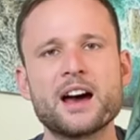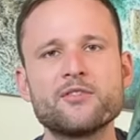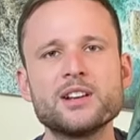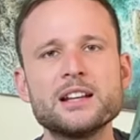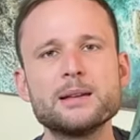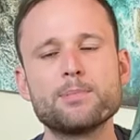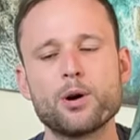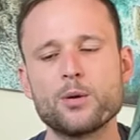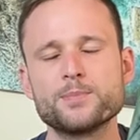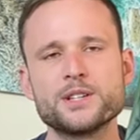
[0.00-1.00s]
I really
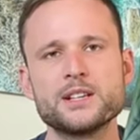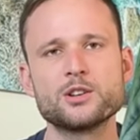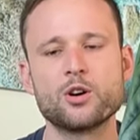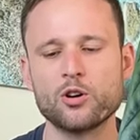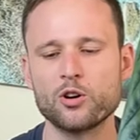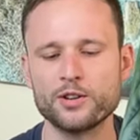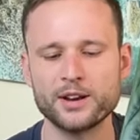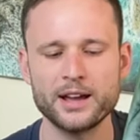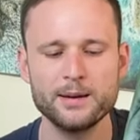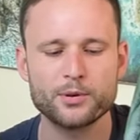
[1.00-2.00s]
popped it on,
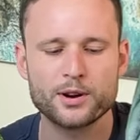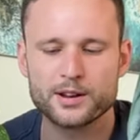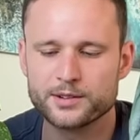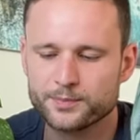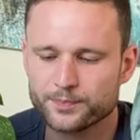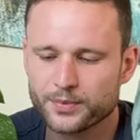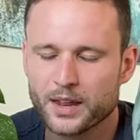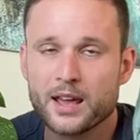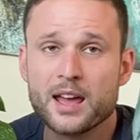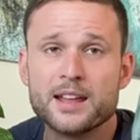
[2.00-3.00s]
hi Brad,
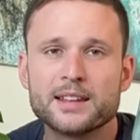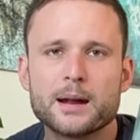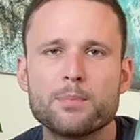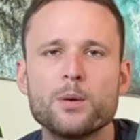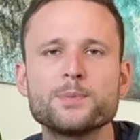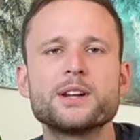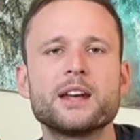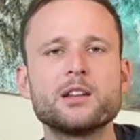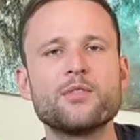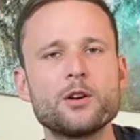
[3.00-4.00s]
that I popped it
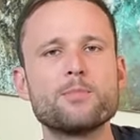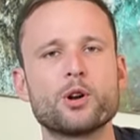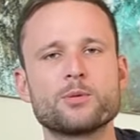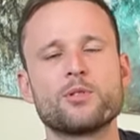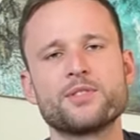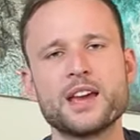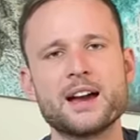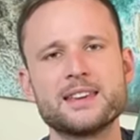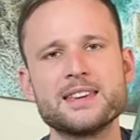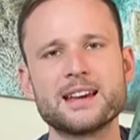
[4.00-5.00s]
at the very bottom of the
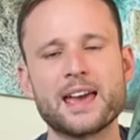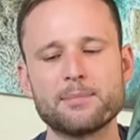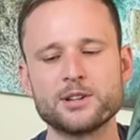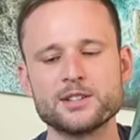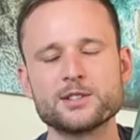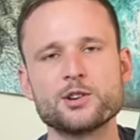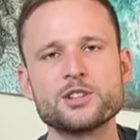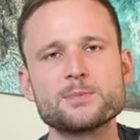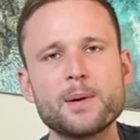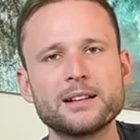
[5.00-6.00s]
IKEA cabinet. So
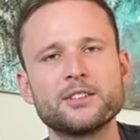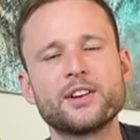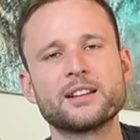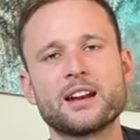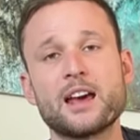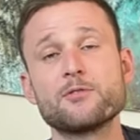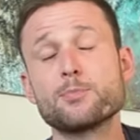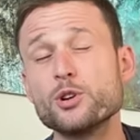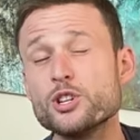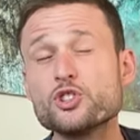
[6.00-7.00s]
despite the fact that I have a
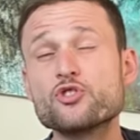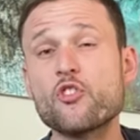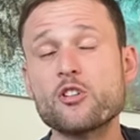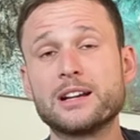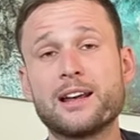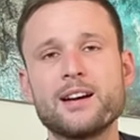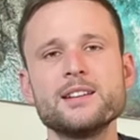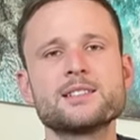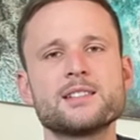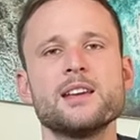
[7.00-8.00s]
pretty strong
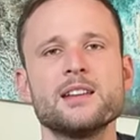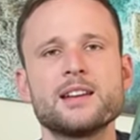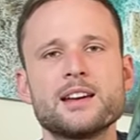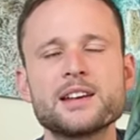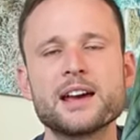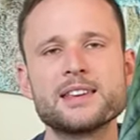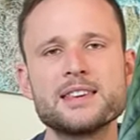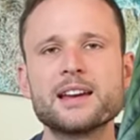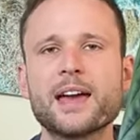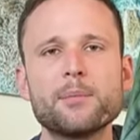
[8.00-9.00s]
light in that
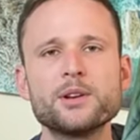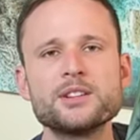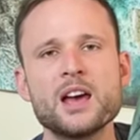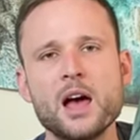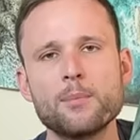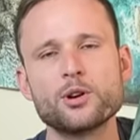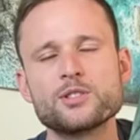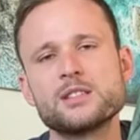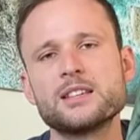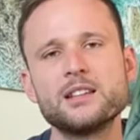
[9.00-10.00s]
IKEA cabinet,
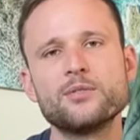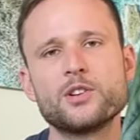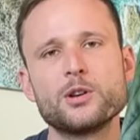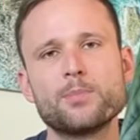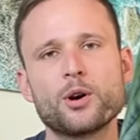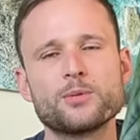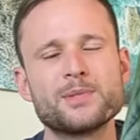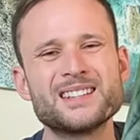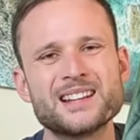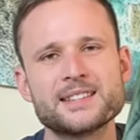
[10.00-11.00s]
because it's at the very bottom,
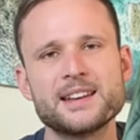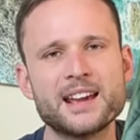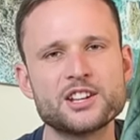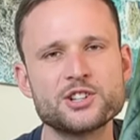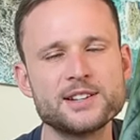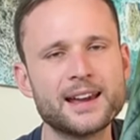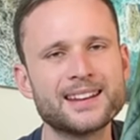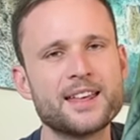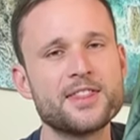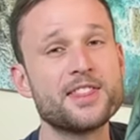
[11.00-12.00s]
it doesn't actually
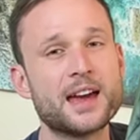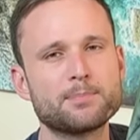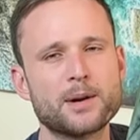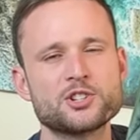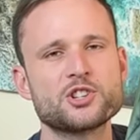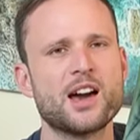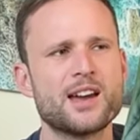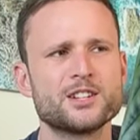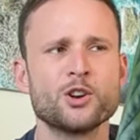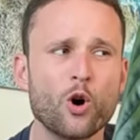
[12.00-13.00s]
get that much
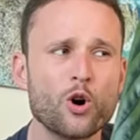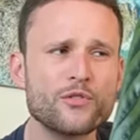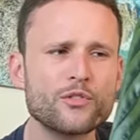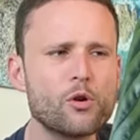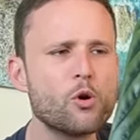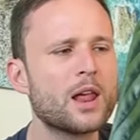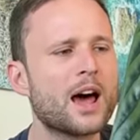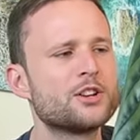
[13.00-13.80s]
light. And overall, I